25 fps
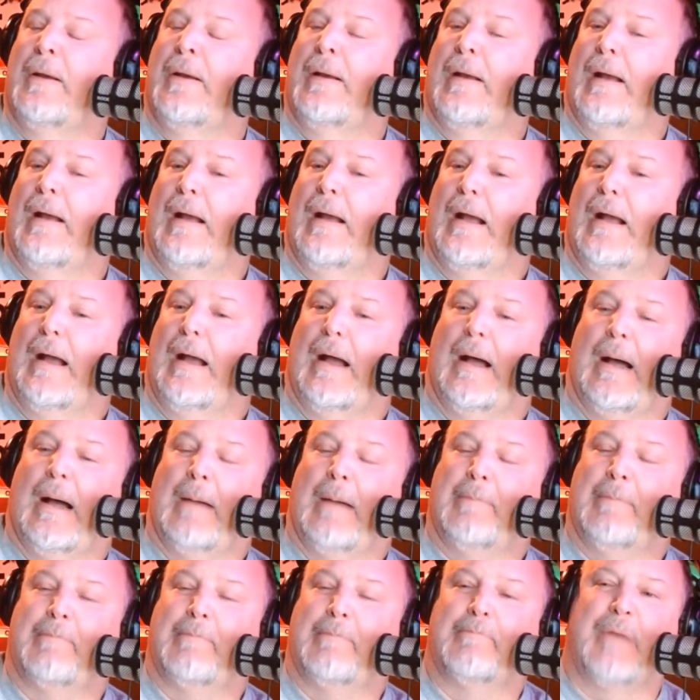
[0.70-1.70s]

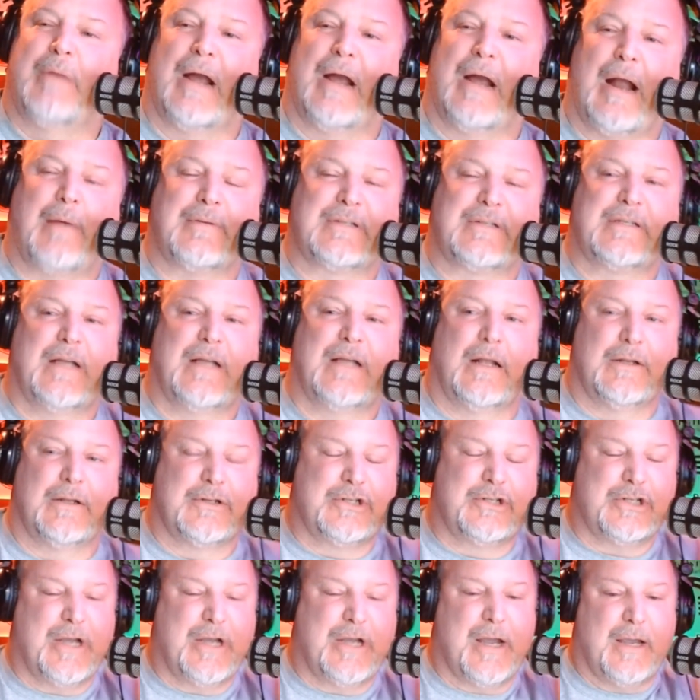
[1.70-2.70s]
But I was telling
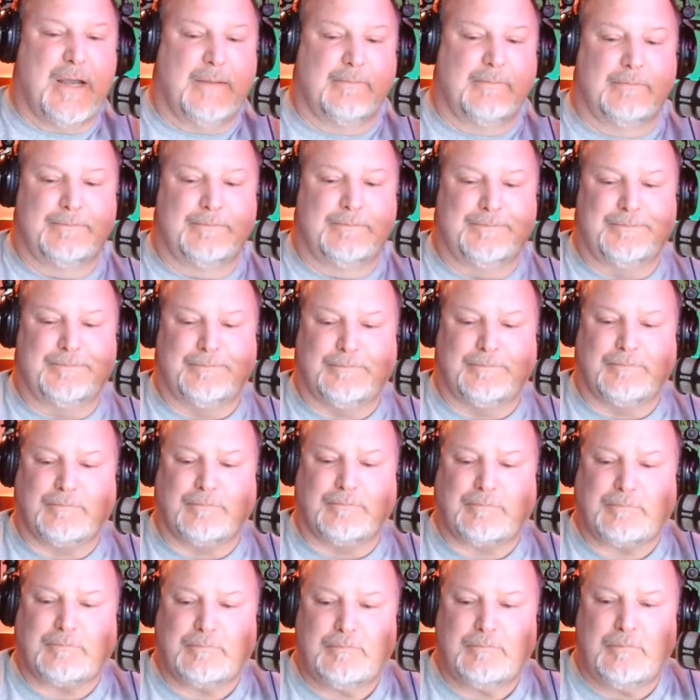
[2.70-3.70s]
Shane
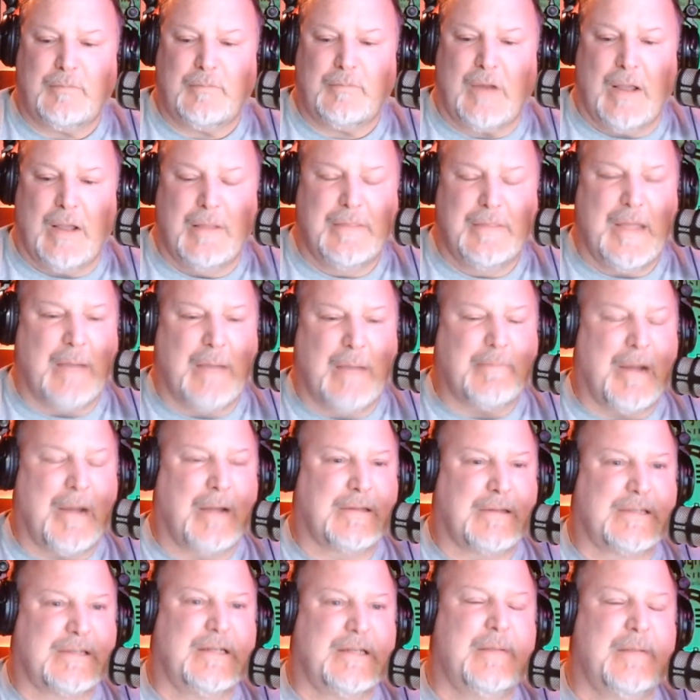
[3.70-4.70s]
that my
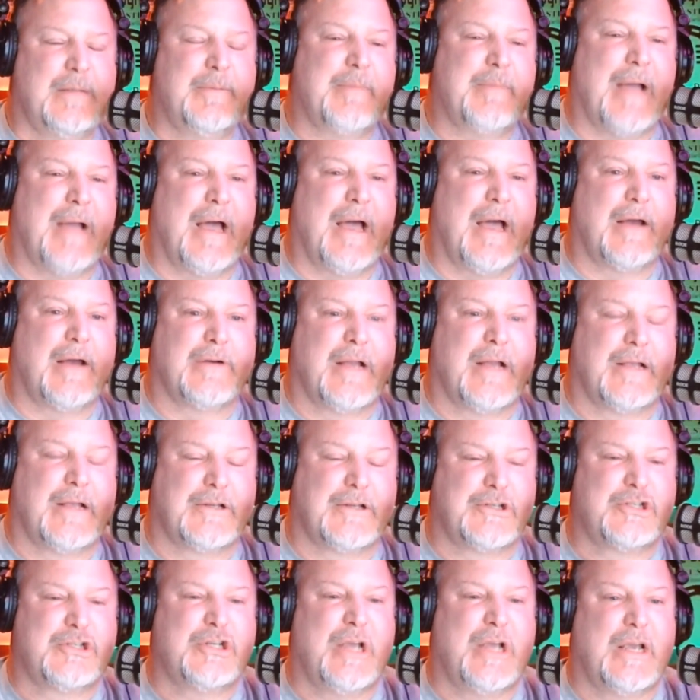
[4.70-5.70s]
sleeping pattern has
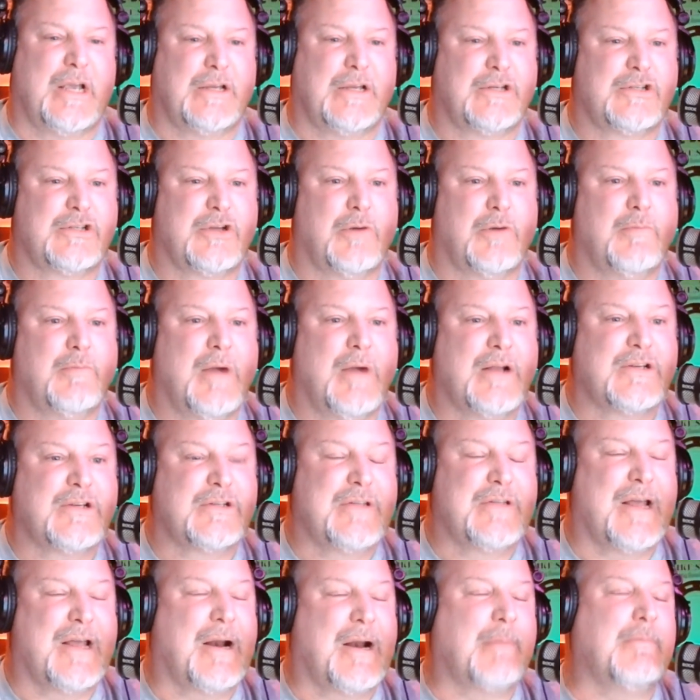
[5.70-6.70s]
changed so much
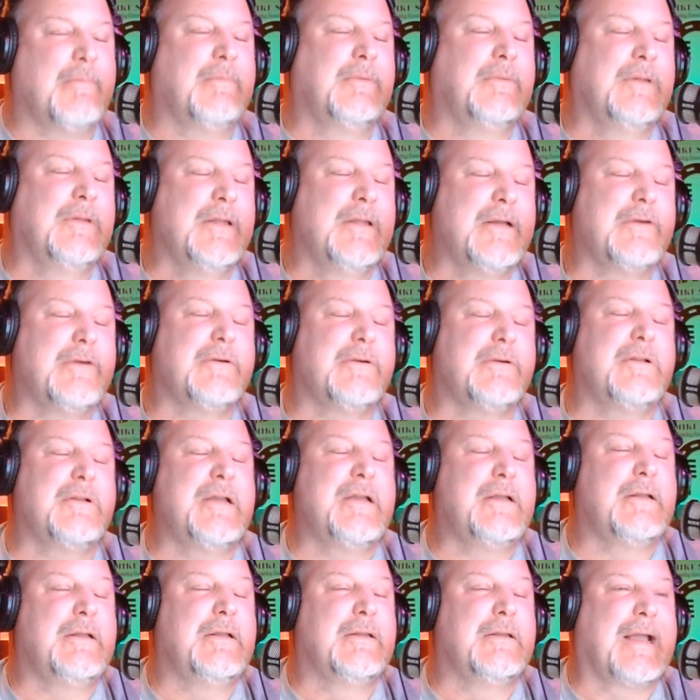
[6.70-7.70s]
that I'm literally
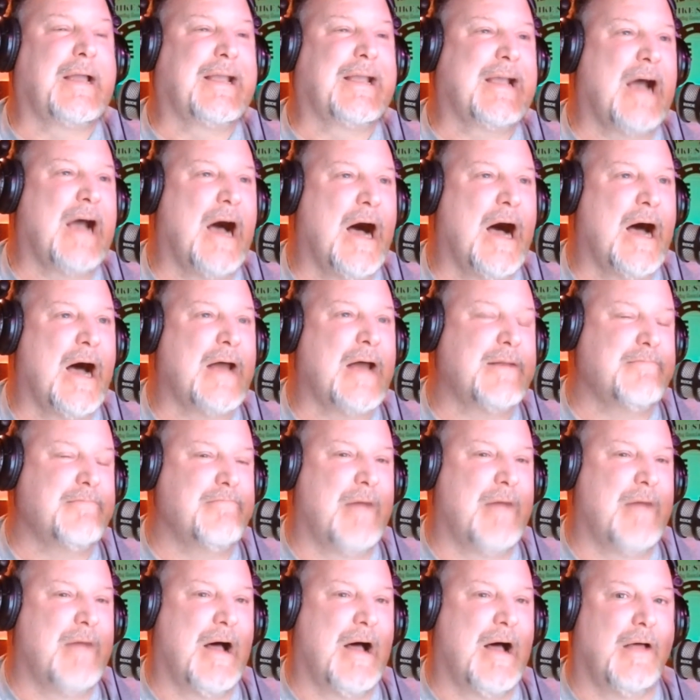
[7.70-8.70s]
like
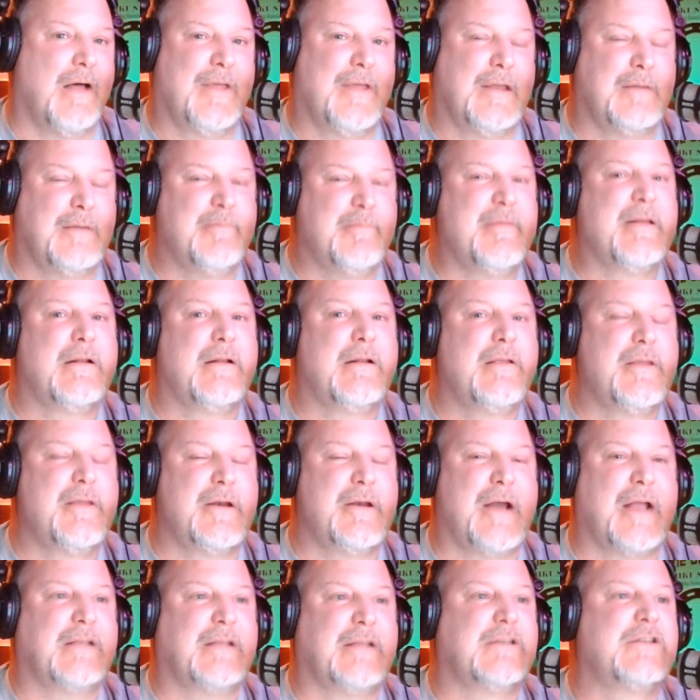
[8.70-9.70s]
cottonmouth in the middle of the
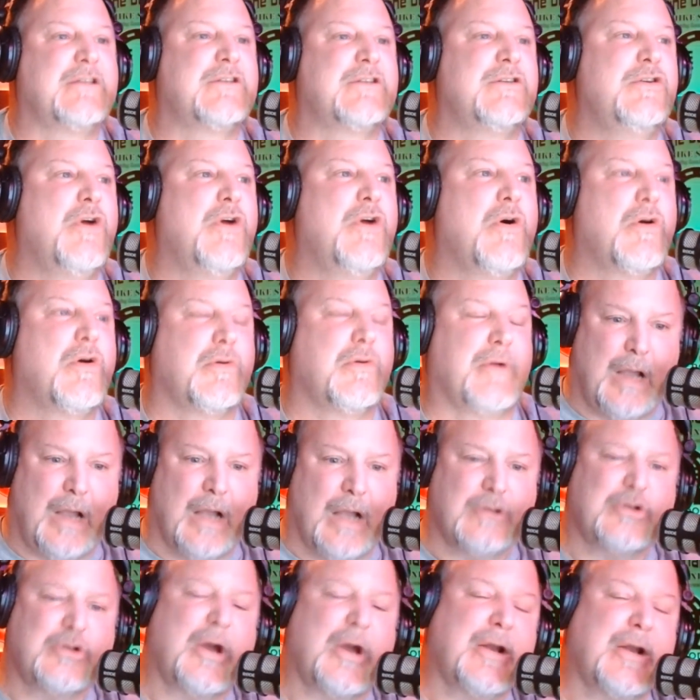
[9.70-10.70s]
night snoring.
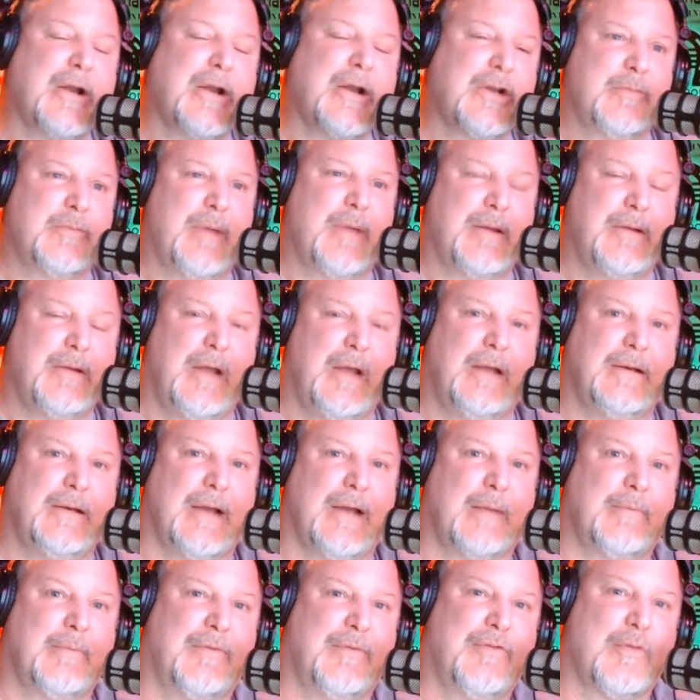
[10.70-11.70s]
I try to go to bed at
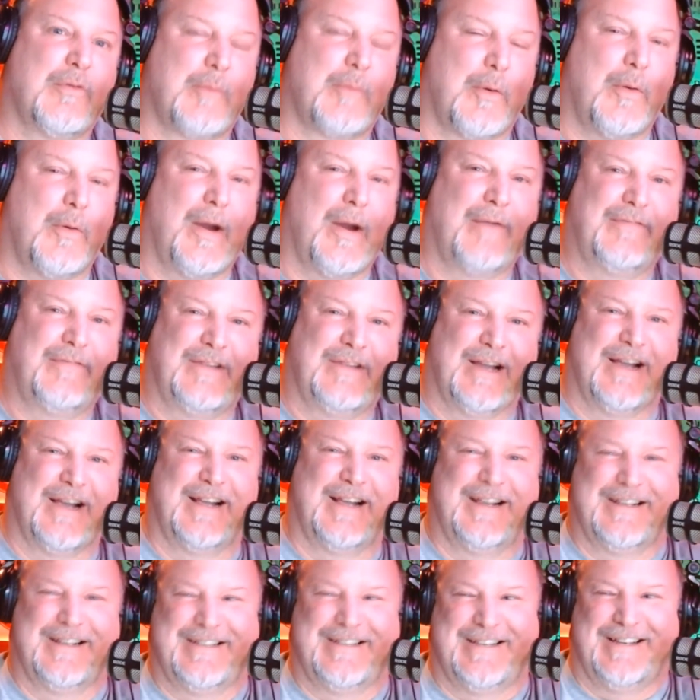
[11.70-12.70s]
night before my wife
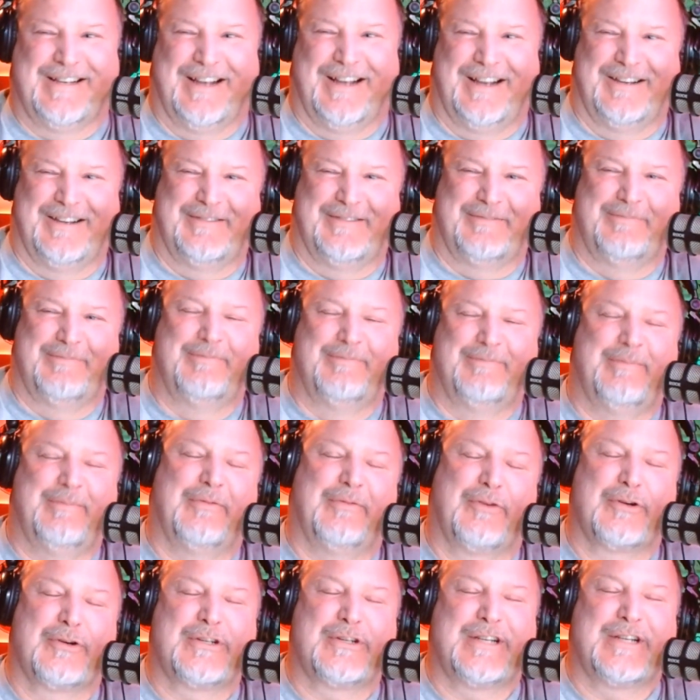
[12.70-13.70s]
does,
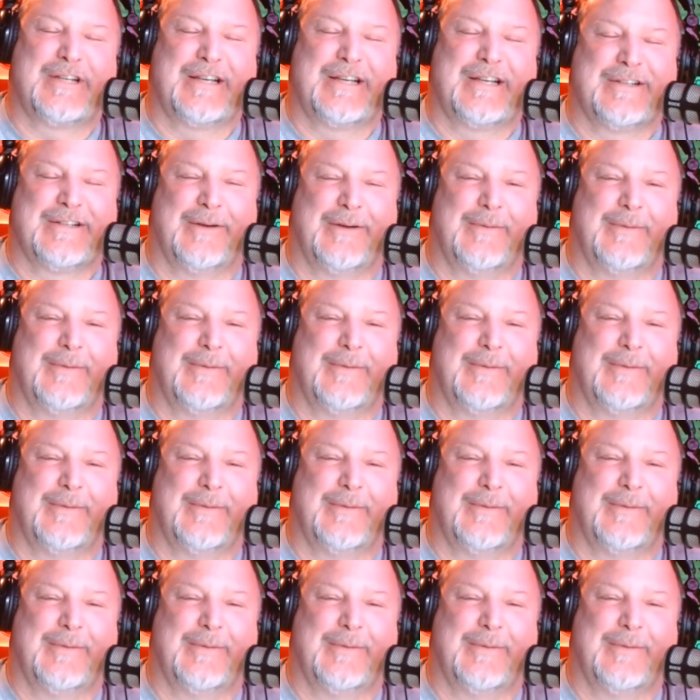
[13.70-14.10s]
before she gets home.